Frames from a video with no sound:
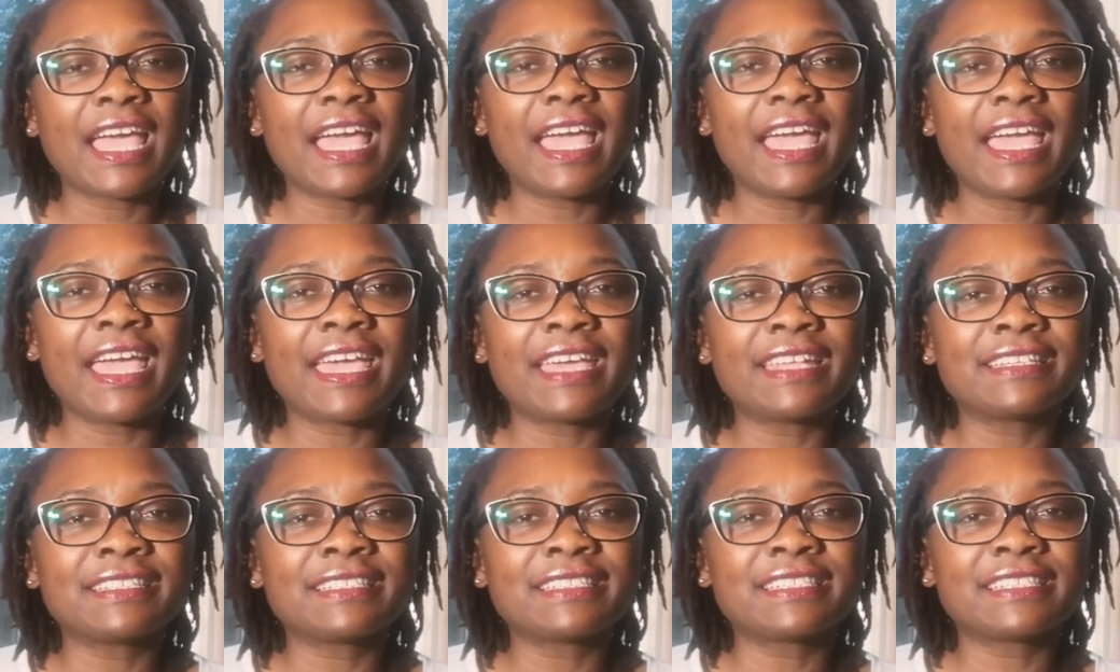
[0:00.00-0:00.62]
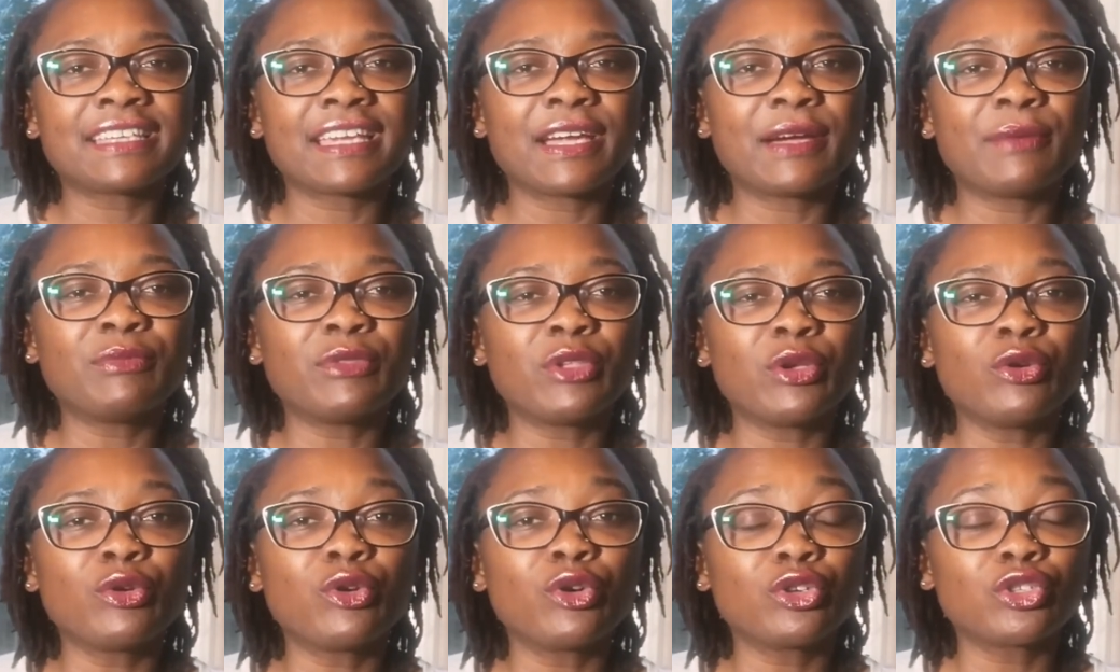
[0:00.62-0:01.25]
and
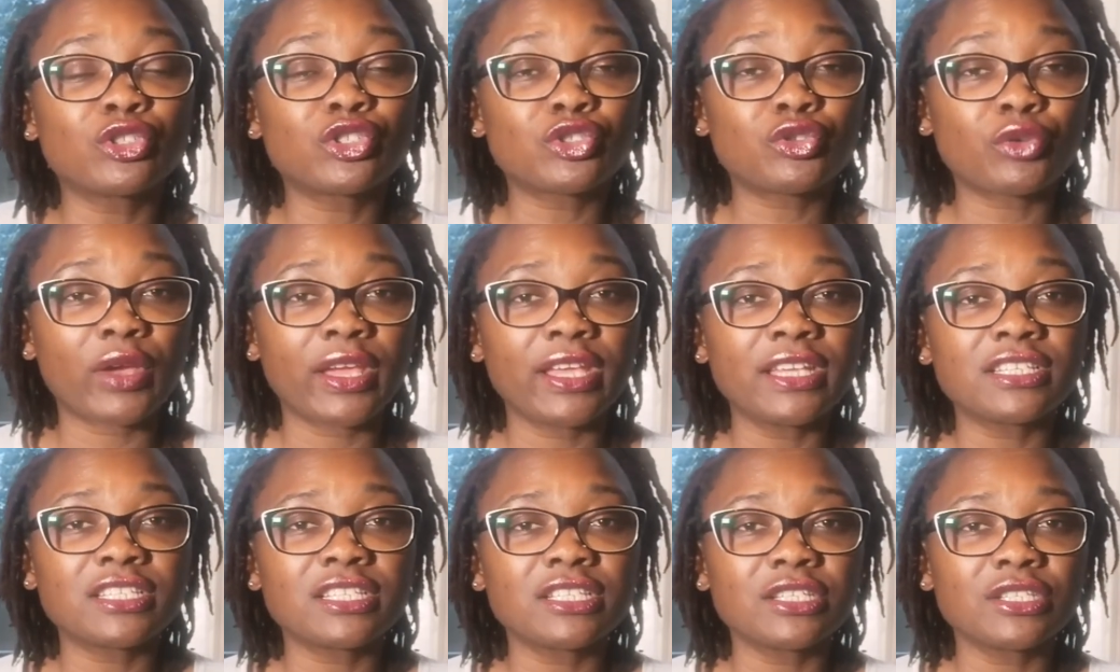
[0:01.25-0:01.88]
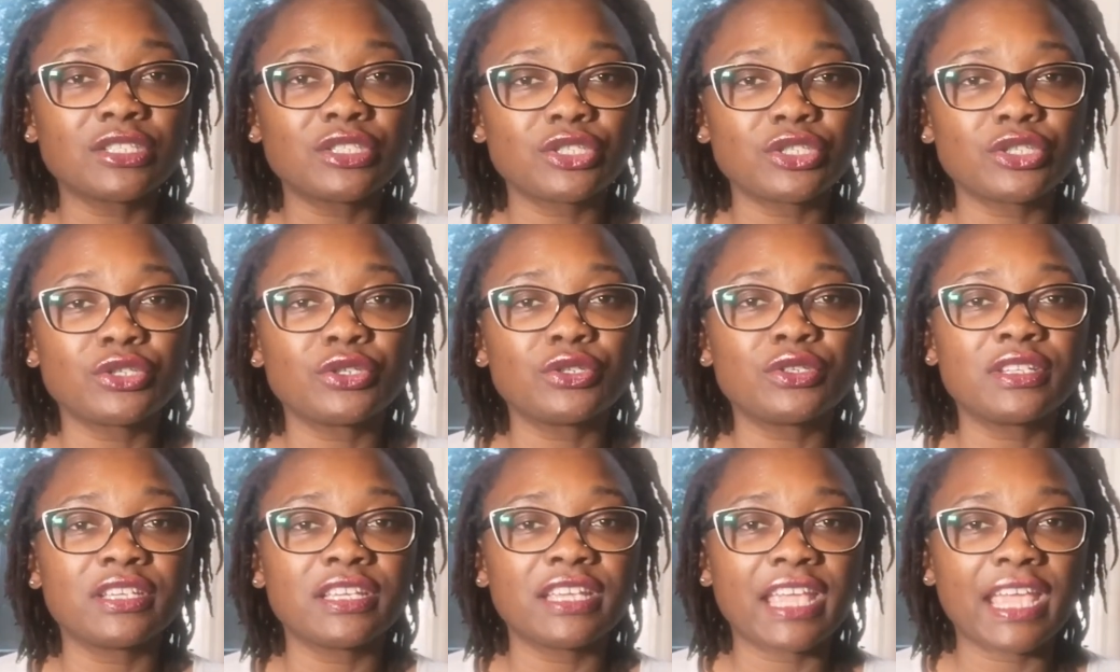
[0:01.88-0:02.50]
they'll go straight
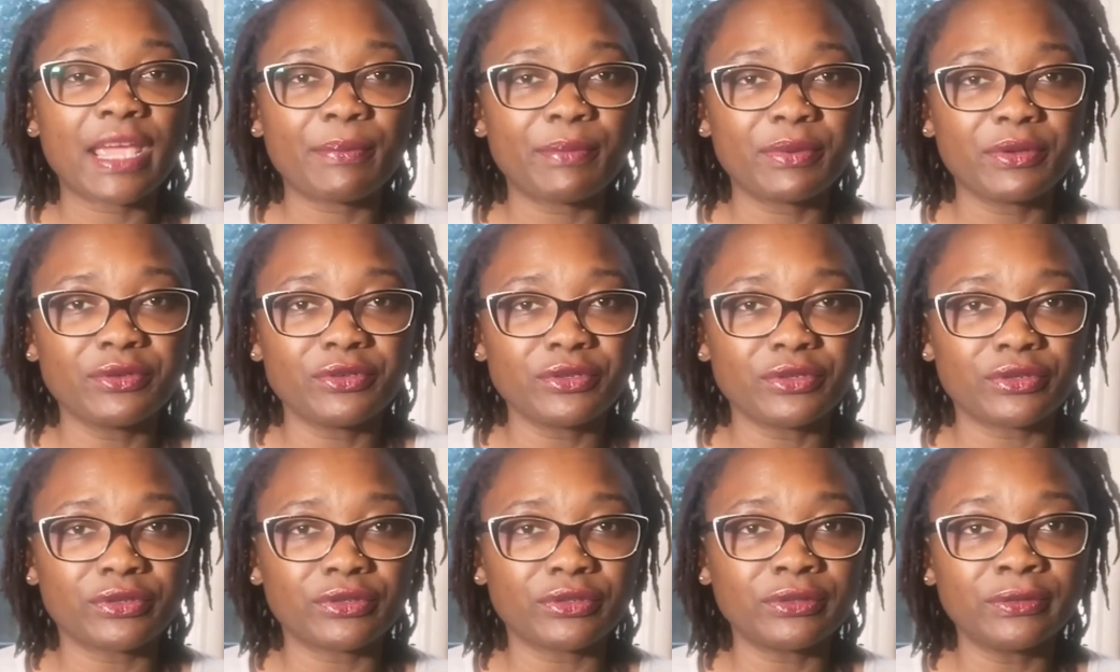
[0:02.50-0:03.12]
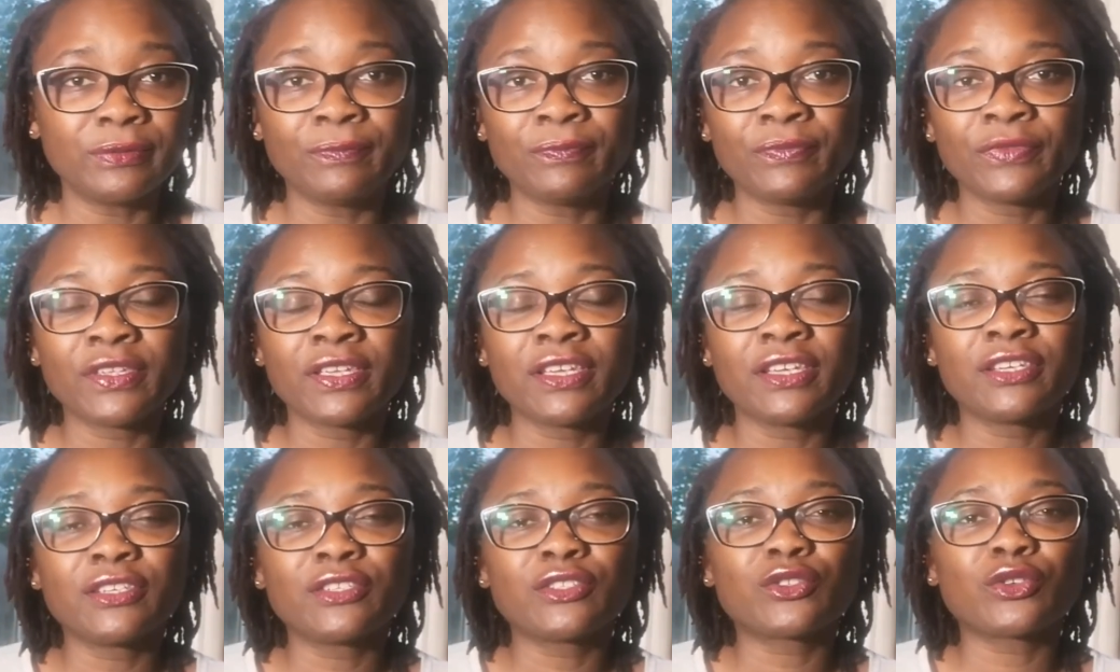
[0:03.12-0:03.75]
to the epidural.
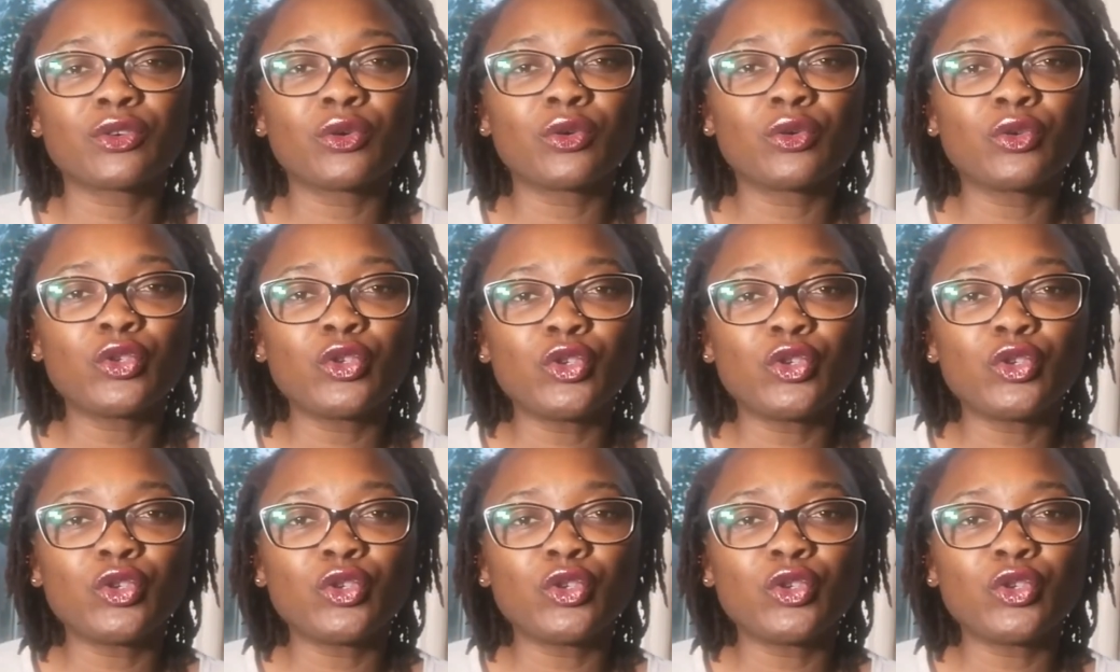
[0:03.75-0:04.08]
So